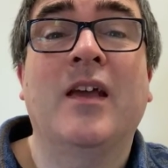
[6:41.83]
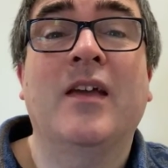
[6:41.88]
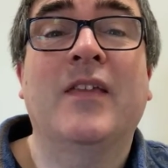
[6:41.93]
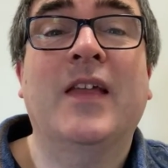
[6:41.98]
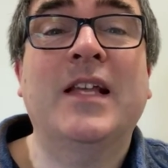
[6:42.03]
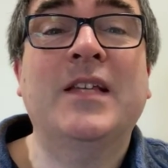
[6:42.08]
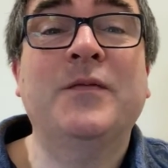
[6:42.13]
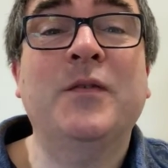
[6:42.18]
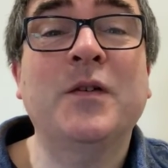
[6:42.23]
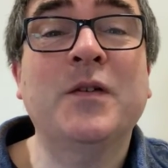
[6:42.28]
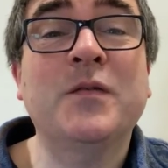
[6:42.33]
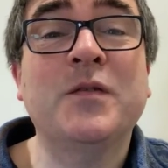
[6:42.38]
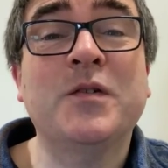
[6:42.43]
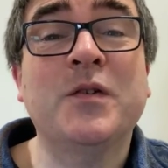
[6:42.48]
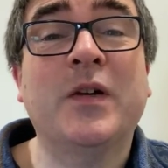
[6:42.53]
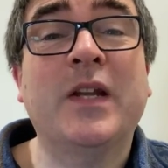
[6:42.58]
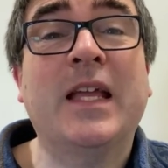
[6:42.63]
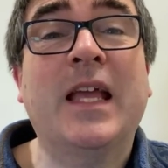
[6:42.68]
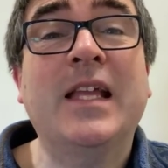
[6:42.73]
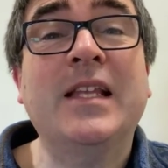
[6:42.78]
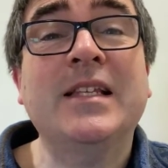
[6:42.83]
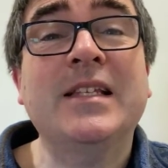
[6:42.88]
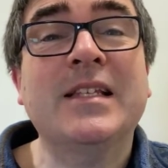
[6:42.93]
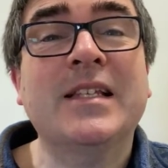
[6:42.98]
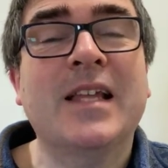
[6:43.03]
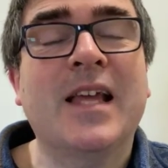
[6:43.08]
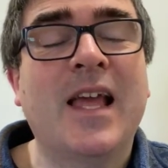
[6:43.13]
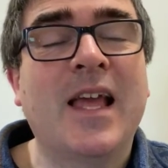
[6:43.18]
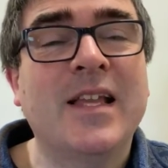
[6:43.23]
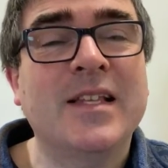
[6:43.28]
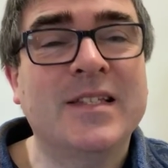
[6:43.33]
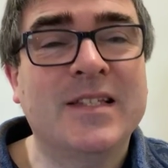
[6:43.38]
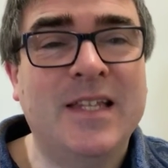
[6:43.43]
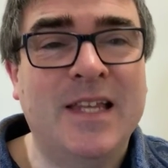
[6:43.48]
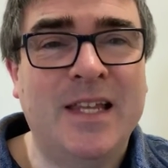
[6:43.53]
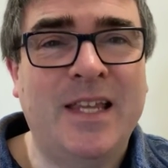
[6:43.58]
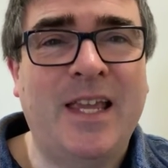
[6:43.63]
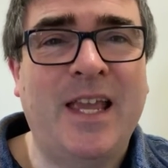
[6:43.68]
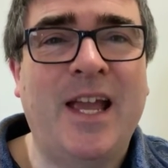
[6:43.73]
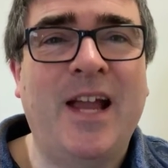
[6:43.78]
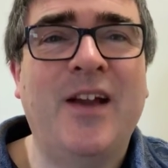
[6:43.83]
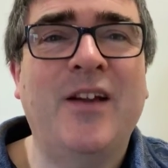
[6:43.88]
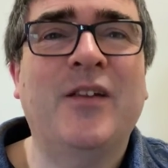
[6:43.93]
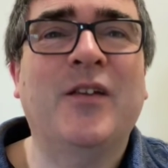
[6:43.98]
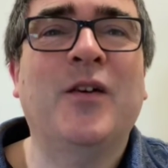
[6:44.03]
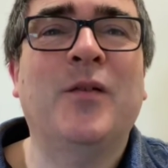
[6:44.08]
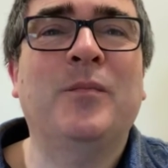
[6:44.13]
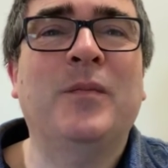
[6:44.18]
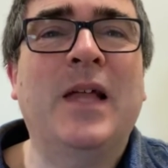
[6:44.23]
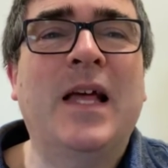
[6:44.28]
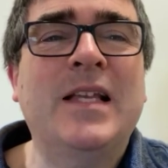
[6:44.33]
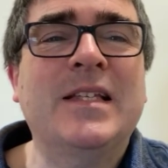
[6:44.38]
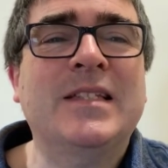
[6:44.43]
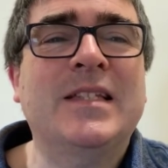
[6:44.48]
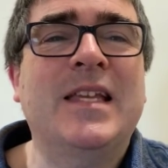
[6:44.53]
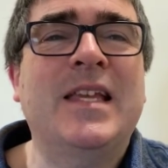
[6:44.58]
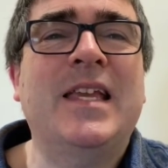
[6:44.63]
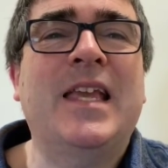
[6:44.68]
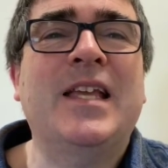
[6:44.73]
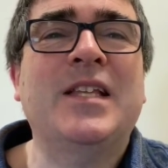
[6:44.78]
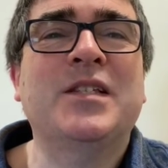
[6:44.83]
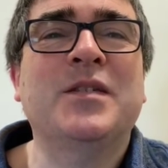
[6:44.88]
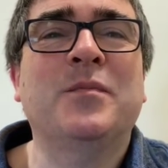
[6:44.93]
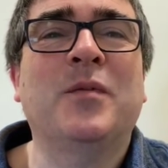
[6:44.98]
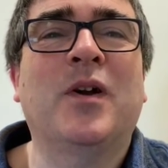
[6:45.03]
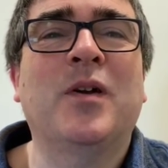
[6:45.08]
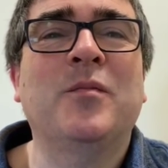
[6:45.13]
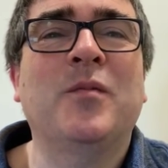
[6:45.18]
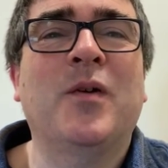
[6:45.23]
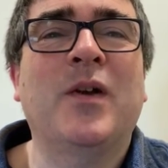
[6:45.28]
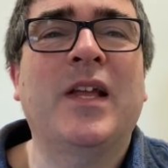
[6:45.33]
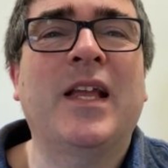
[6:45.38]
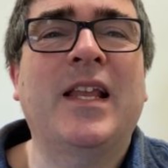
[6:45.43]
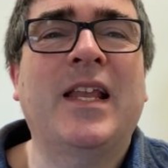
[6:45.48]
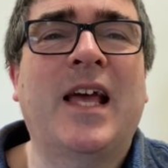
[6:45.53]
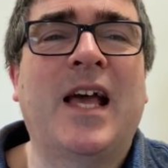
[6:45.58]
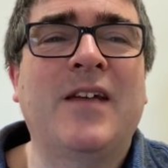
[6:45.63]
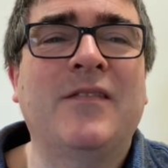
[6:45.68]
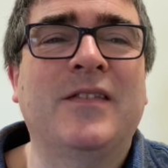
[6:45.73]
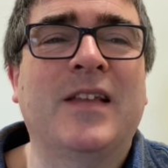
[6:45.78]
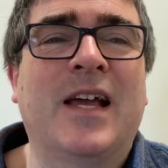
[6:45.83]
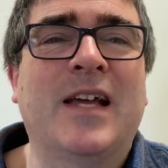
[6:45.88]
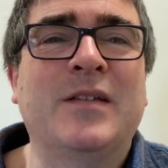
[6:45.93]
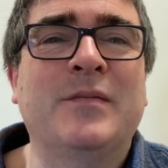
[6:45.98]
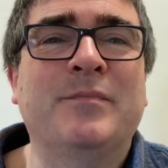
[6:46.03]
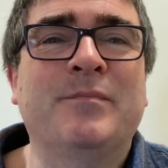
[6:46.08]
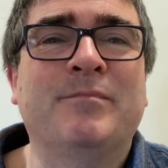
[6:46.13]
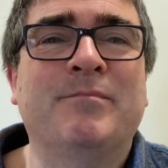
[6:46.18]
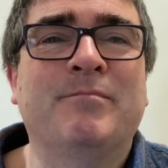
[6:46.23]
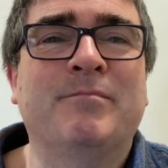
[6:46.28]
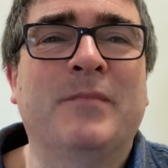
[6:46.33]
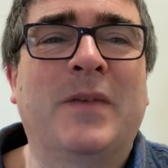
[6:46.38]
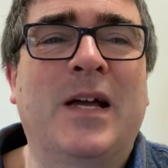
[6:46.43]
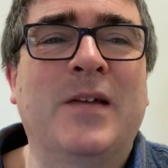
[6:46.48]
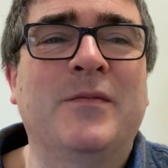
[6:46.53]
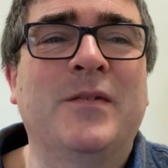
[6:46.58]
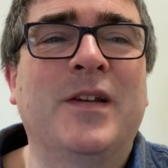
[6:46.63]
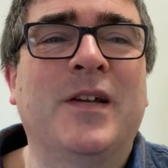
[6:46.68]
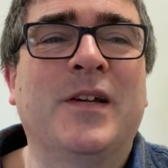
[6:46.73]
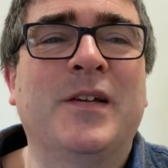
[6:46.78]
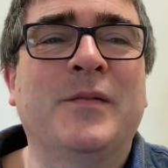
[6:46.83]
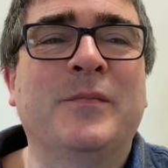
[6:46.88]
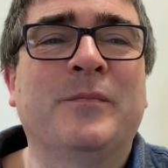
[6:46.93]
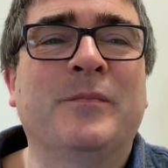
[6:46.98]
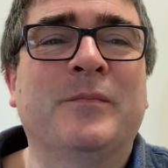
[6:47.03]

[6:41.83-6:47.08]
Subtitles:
Thanks folks for joining in. Take care. God bless. See you again tomorrow morning at 9:30. Bye for now.